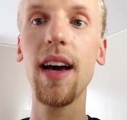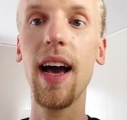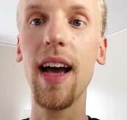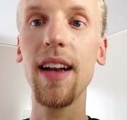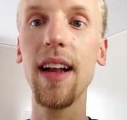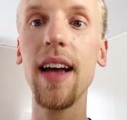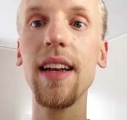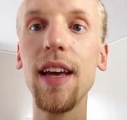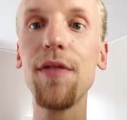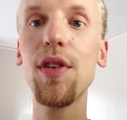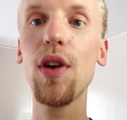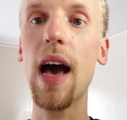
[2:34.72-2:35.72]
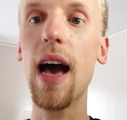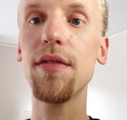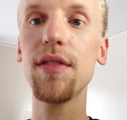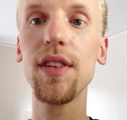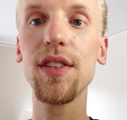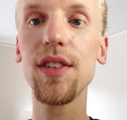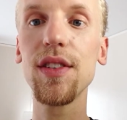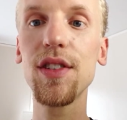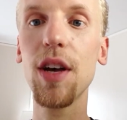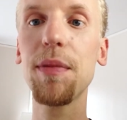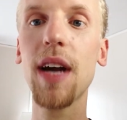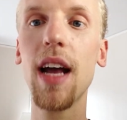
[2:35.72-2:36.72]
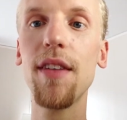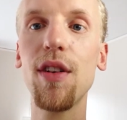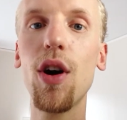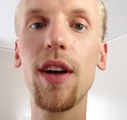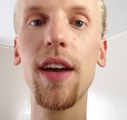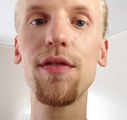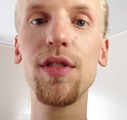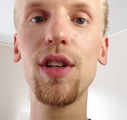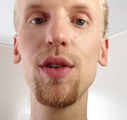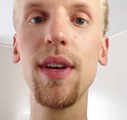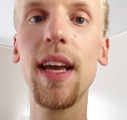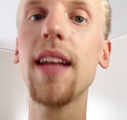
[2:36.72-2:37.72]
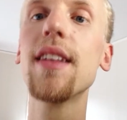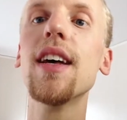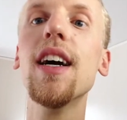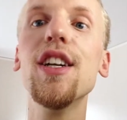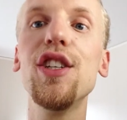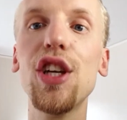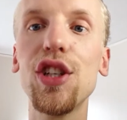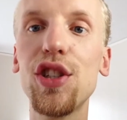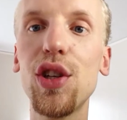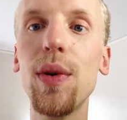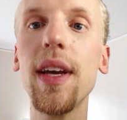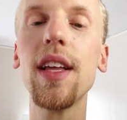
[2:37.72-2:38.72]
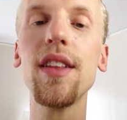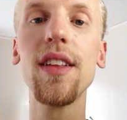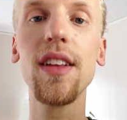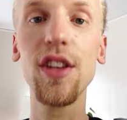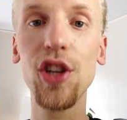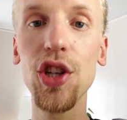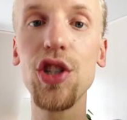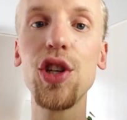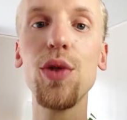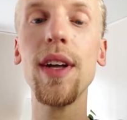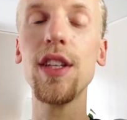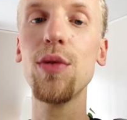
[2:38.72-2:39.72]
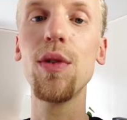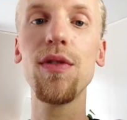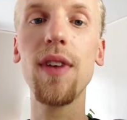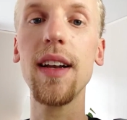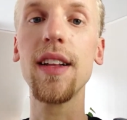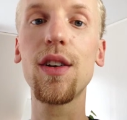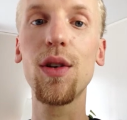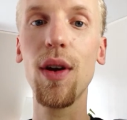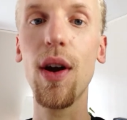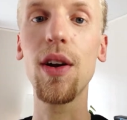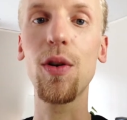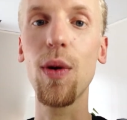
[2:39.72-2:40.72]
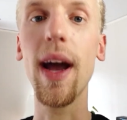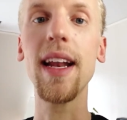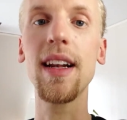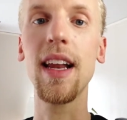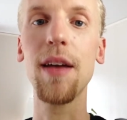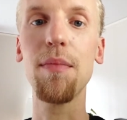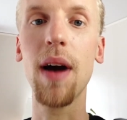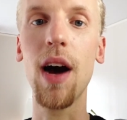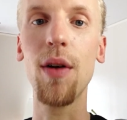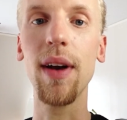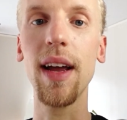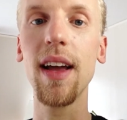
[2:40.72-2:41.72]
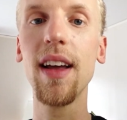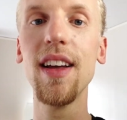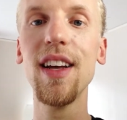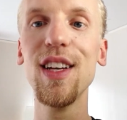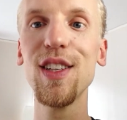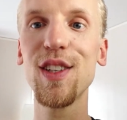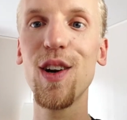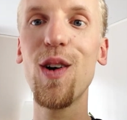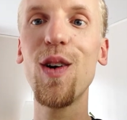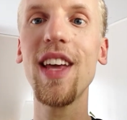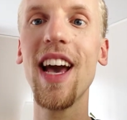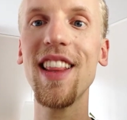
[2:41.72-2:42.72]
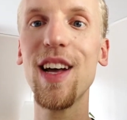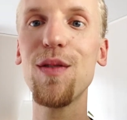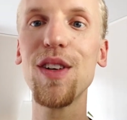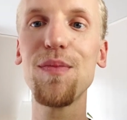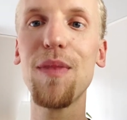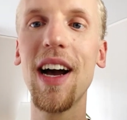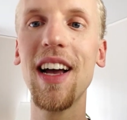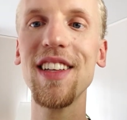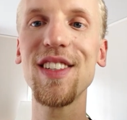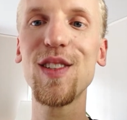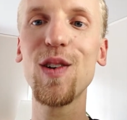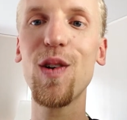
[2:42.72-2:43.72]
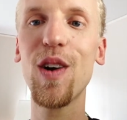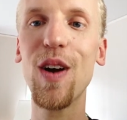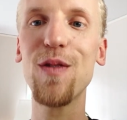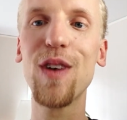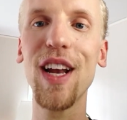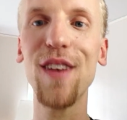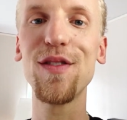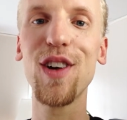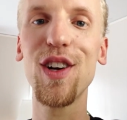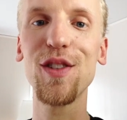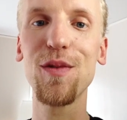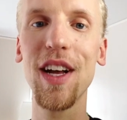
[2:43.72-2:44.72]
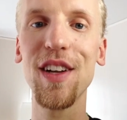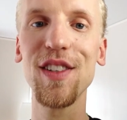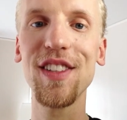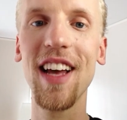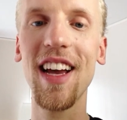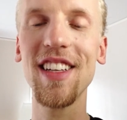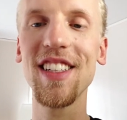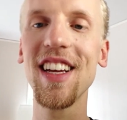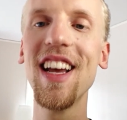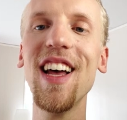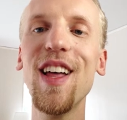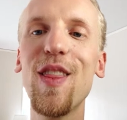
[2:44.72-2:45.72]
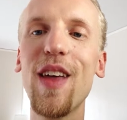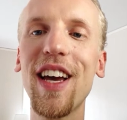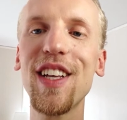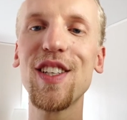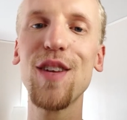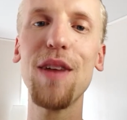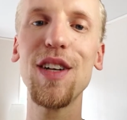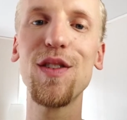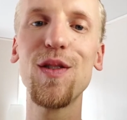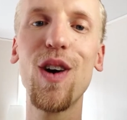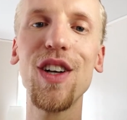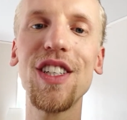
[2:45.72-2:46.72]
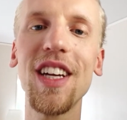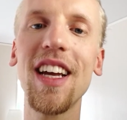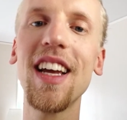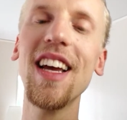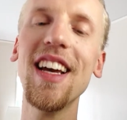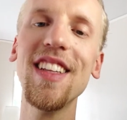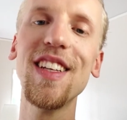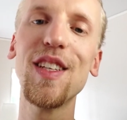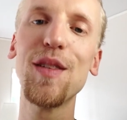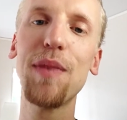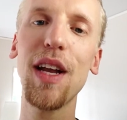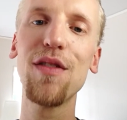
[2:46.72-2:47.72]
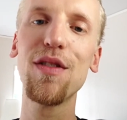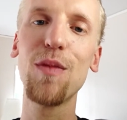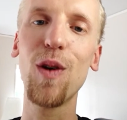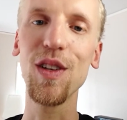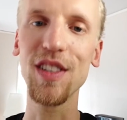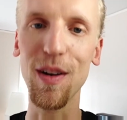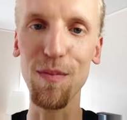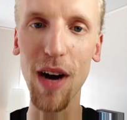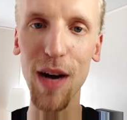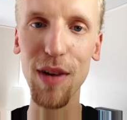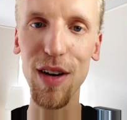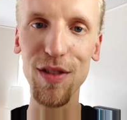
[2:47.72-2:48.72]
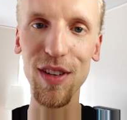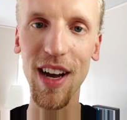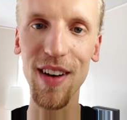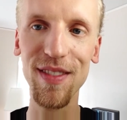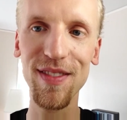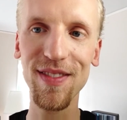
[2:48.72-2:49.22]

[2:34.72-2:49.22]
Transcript: And if you have some kind of longing for doing it, just do it. You will find it greatly empowering. So yeah, that was my story of when I first went on stage. Thank you so much for watching. This is Peter from Awesome. Bye bye for now.